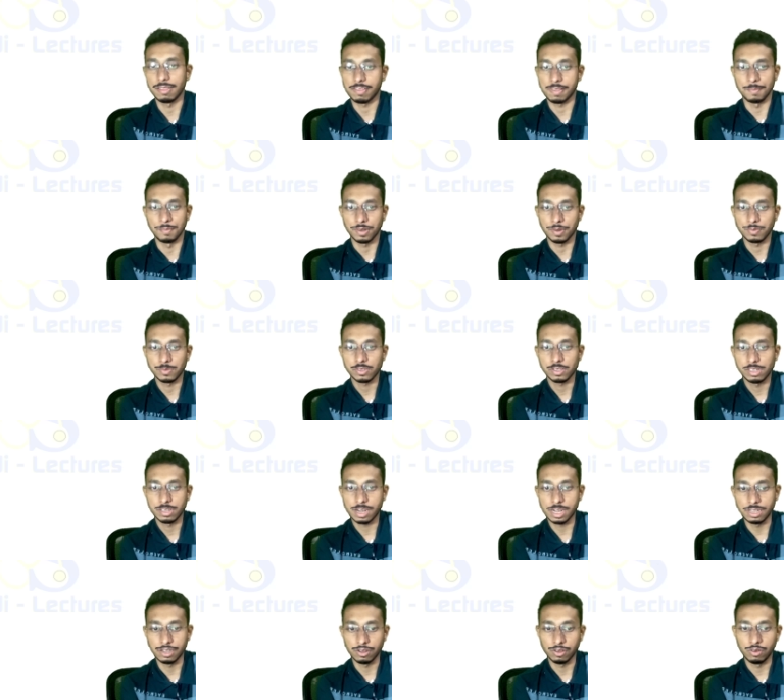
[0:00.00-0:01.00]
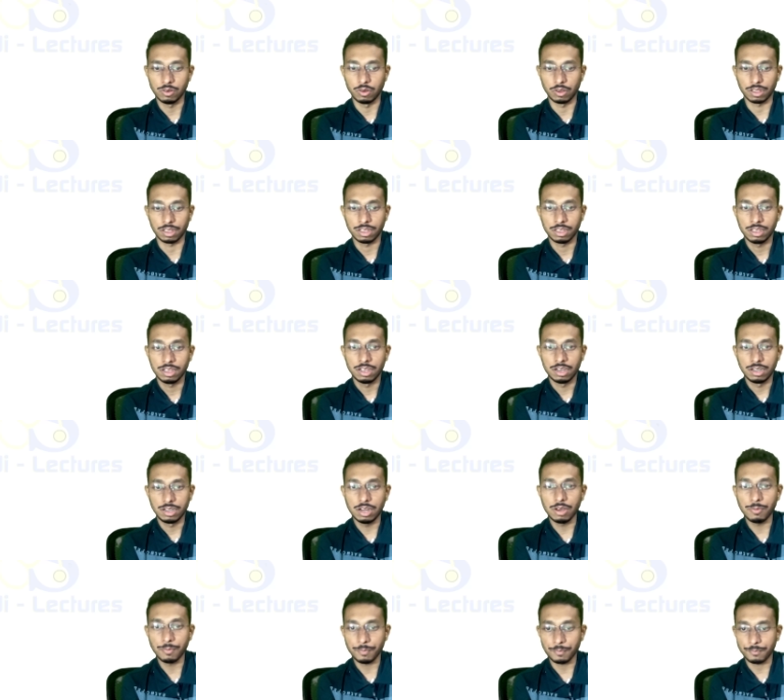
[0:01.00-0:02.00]
symptoms. Right. Okay.
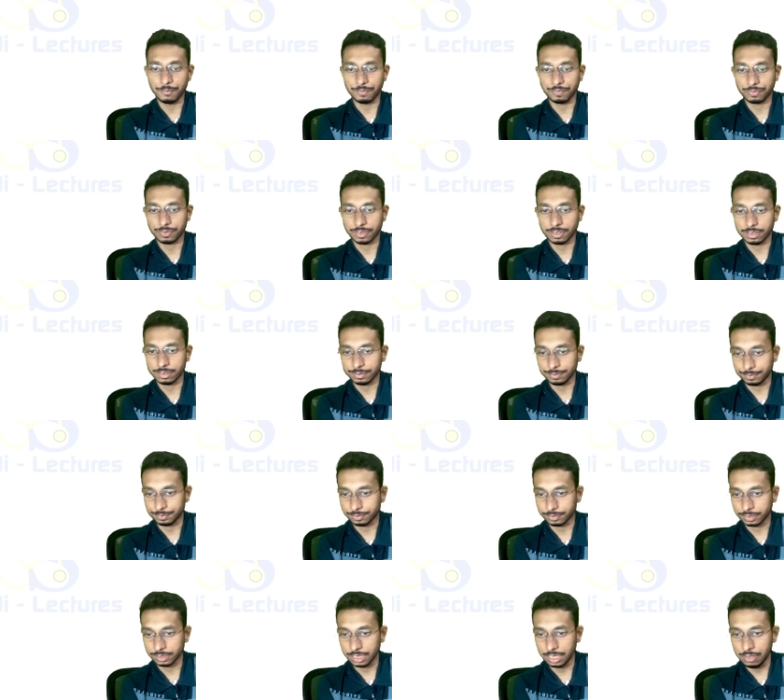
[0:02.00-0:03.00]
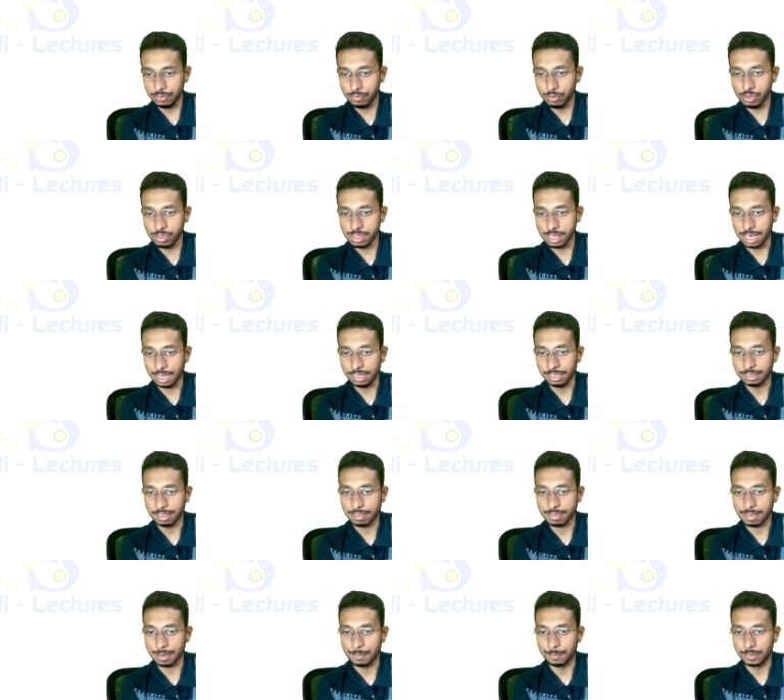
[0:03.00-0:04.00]
Now, if we check the
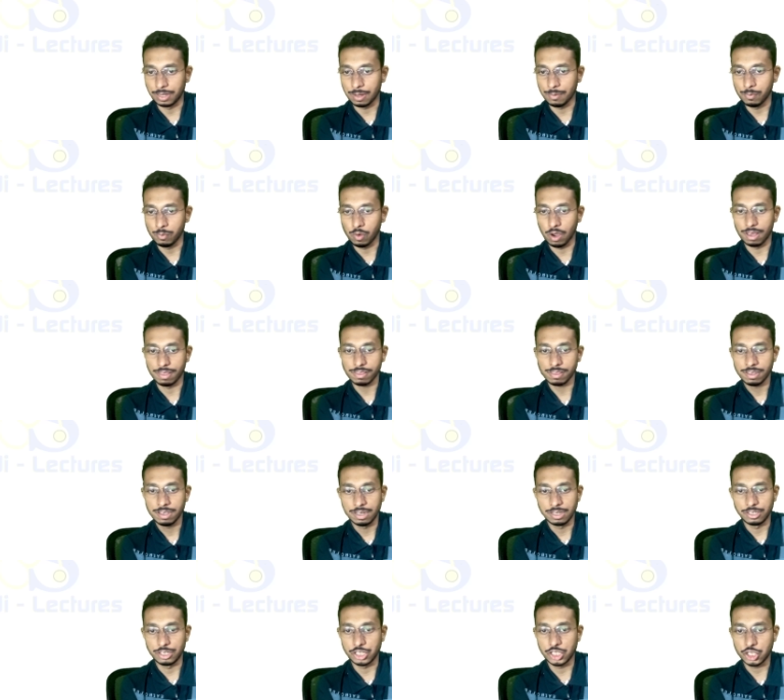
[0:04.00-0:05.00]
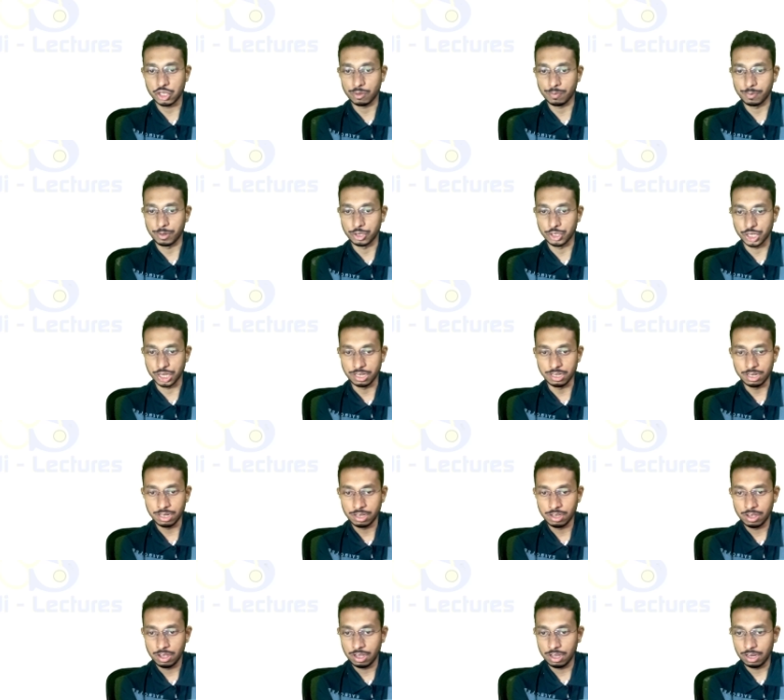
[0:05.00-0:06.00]
symptom wise distribution,
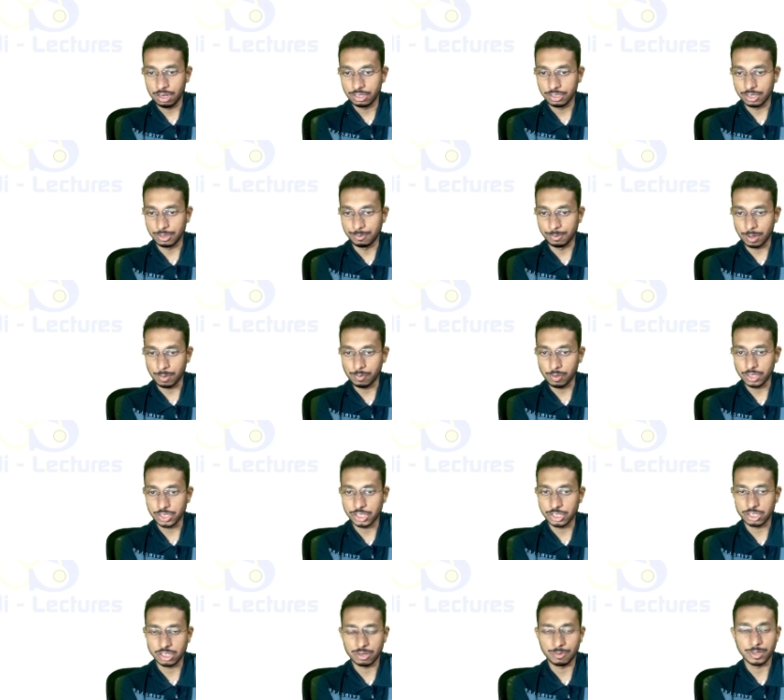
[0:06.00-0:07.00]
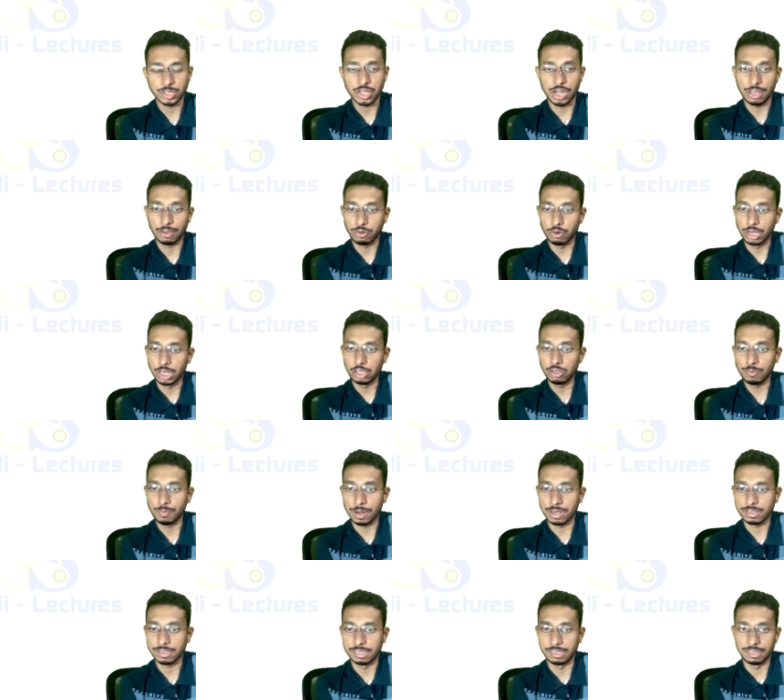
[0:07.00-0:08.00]
symptom wise distribution according to
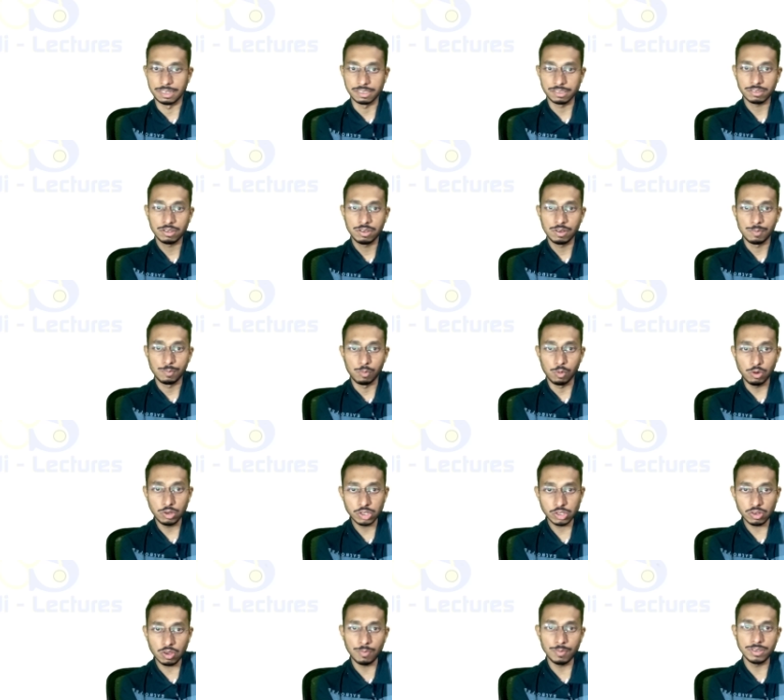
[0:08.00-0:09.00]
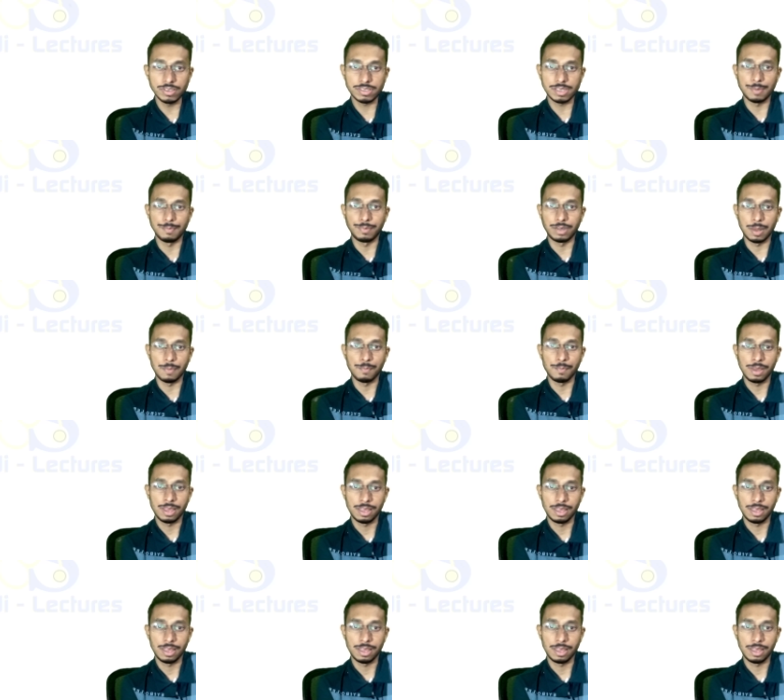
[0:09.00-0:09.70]
percentage, most common symptom